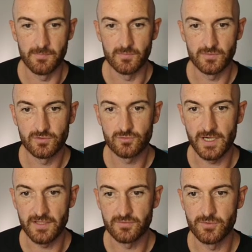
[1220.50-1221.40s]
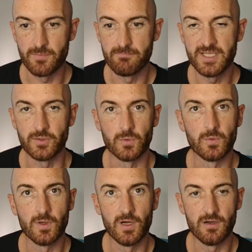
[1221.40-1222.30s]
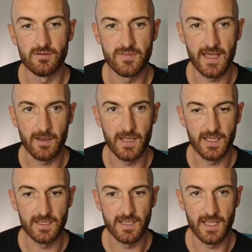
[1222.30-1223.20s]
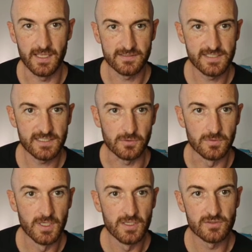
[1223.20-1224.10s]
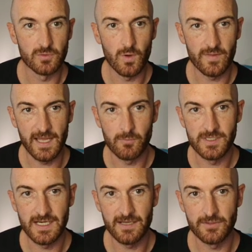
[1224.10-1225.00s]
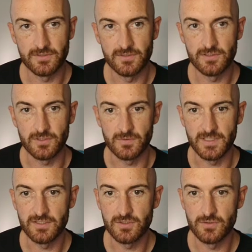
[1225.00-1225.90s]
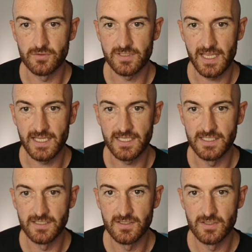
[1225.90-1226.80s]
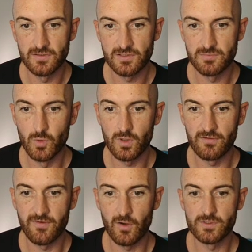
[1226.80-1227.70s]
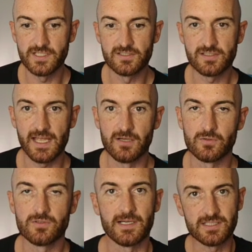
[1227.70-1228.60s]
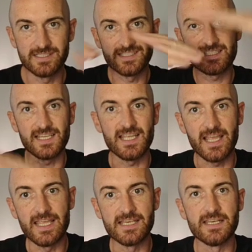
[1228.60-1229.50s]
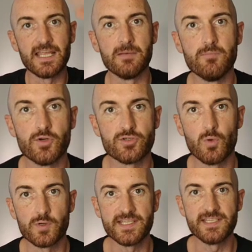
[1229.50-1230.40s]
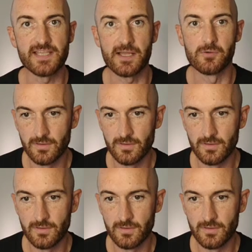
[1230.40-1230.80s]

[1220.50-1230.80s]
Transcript: straight through the middle of that signal. So what that would allow you to do is use a smaller voltage scale to actually see it in much more detail.